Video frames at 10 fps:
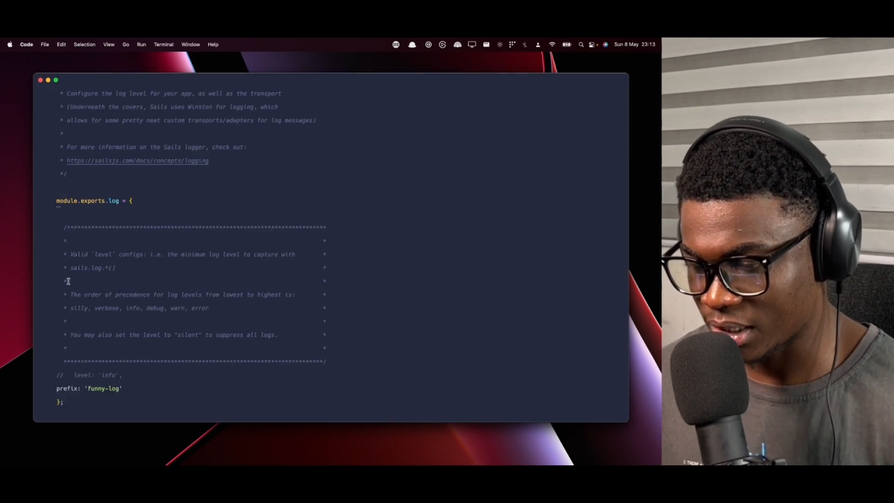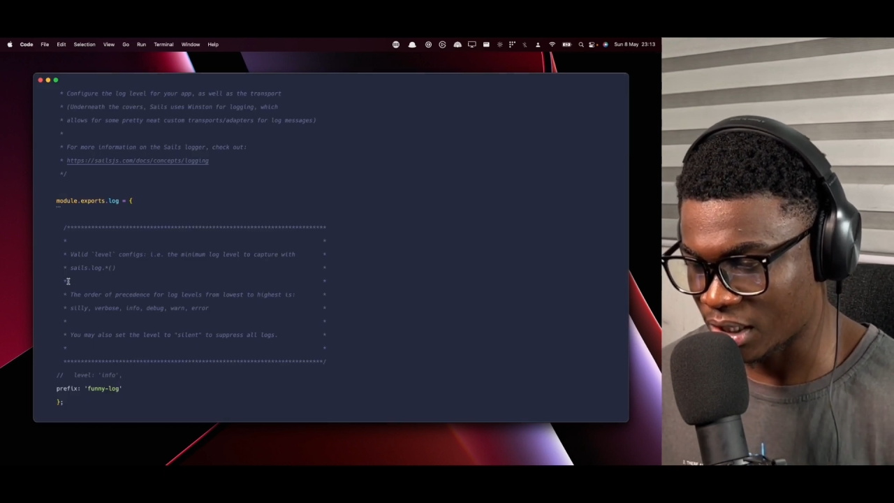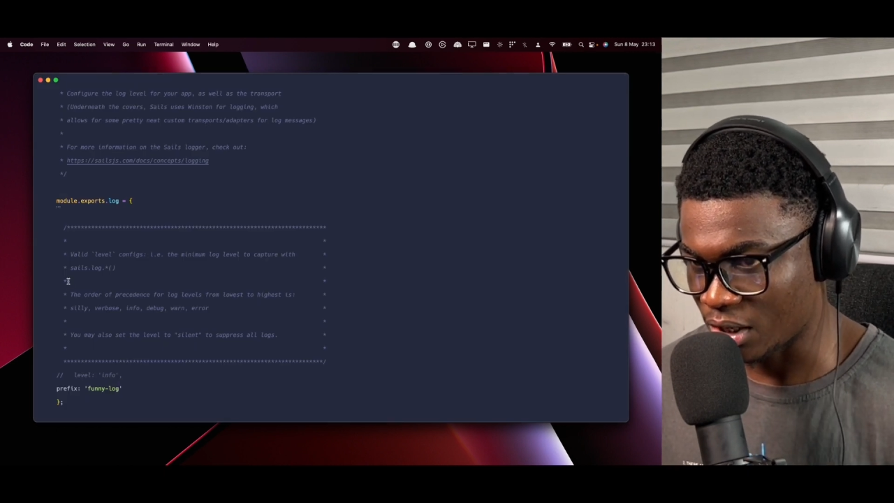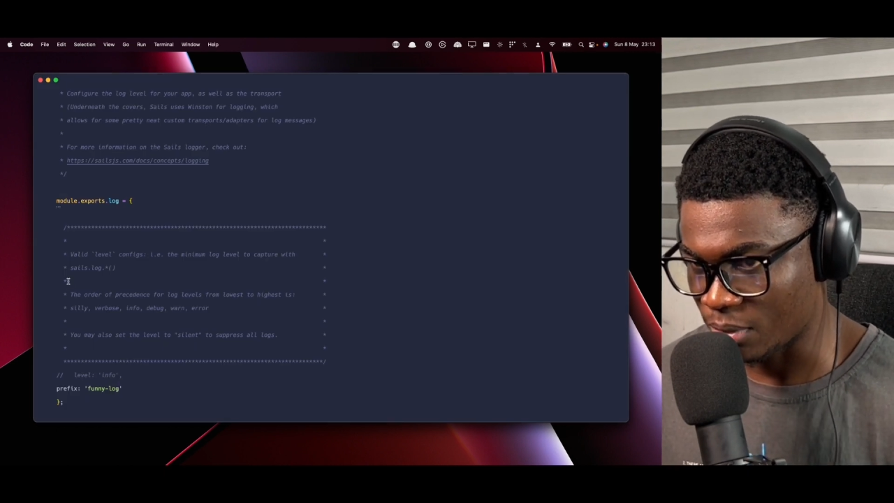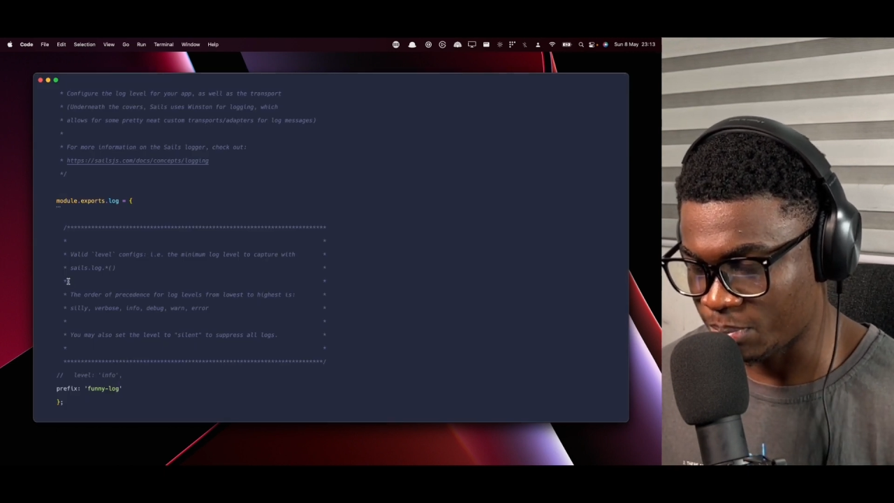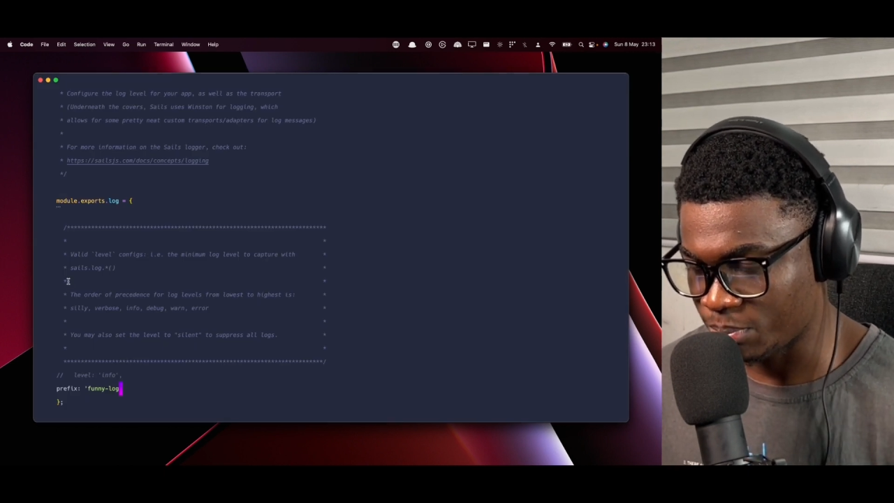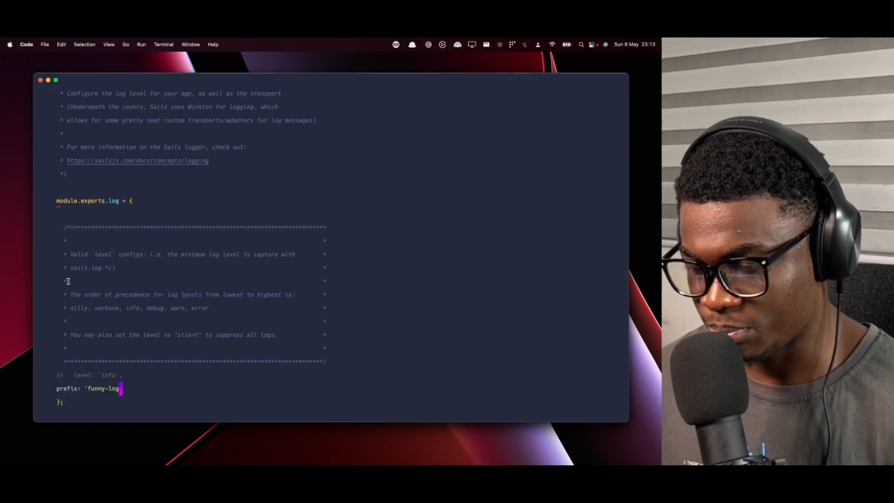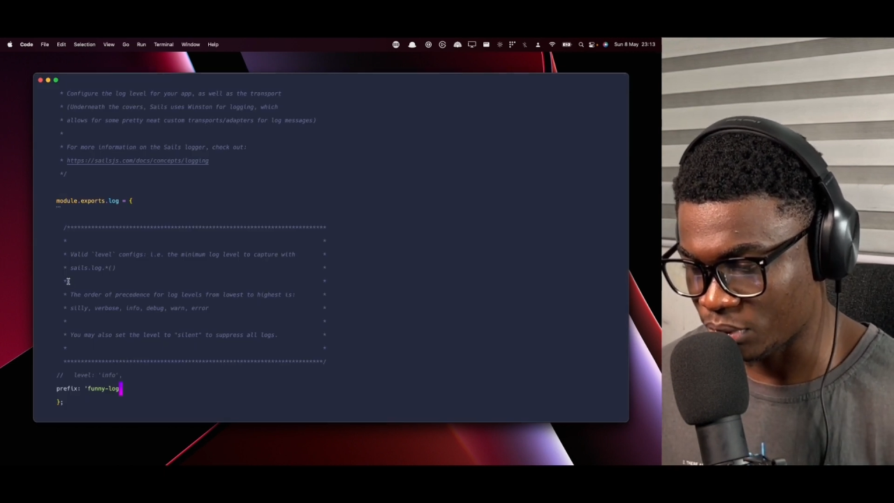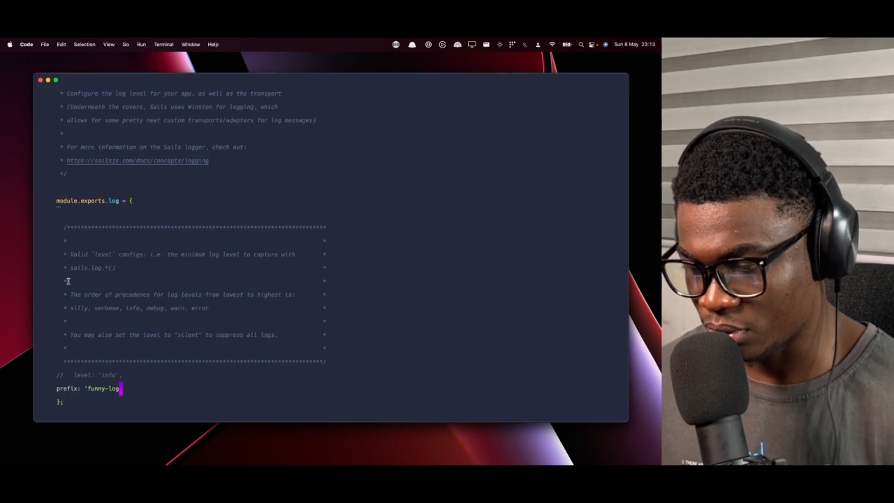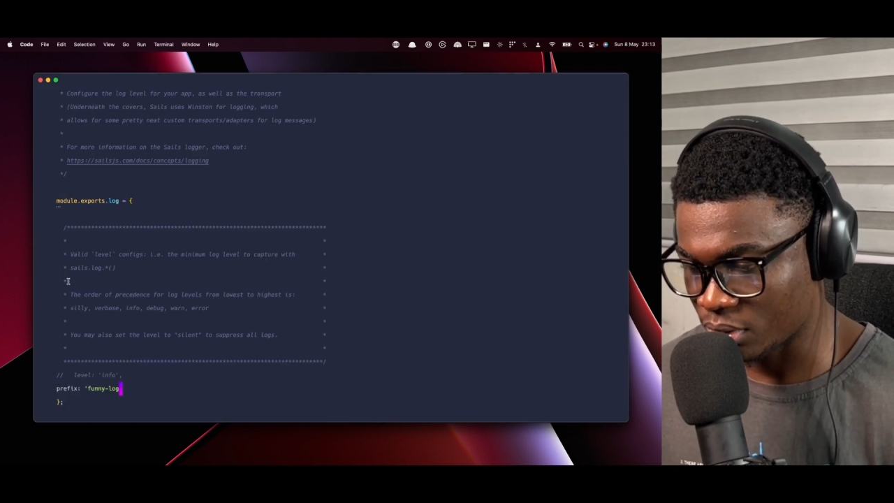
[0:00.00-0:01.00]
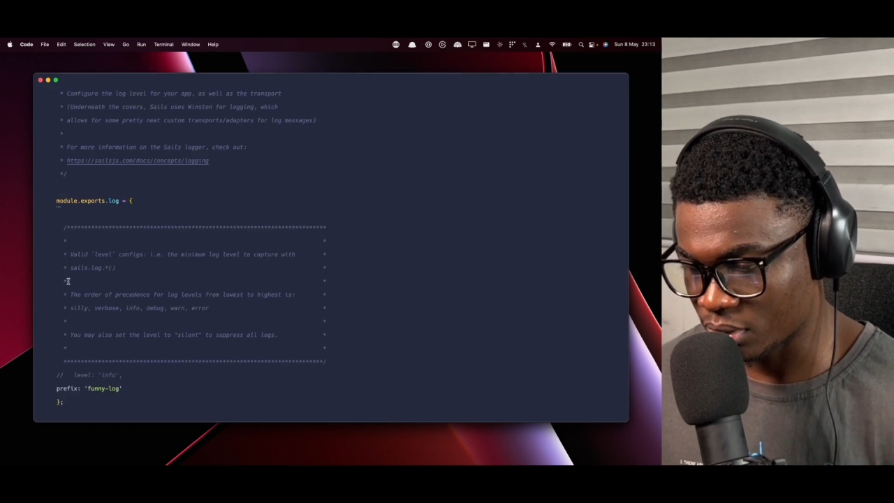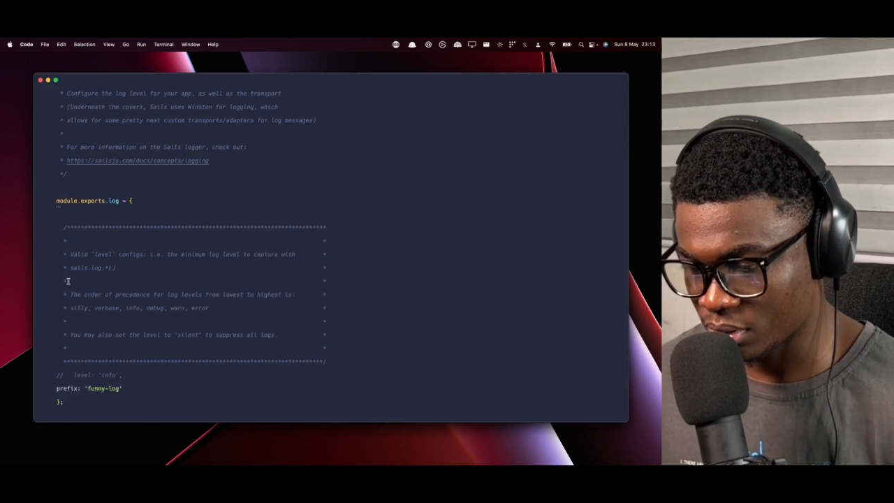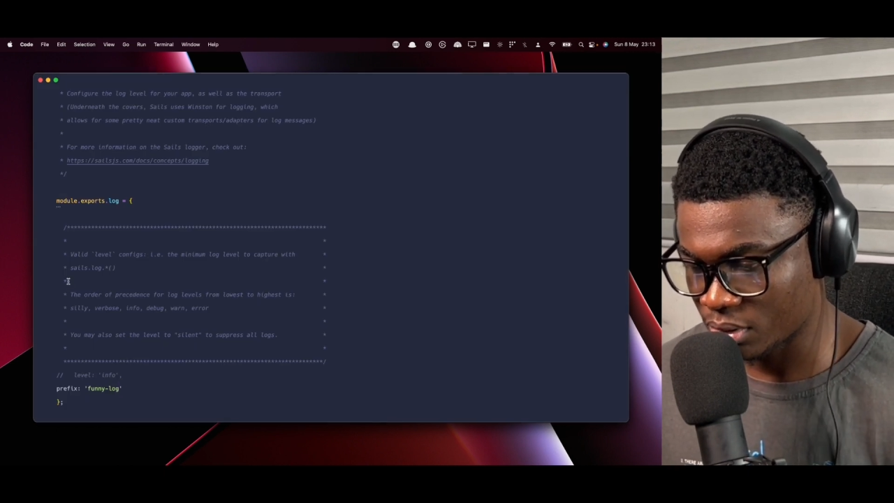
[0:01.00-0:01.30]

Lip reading: a log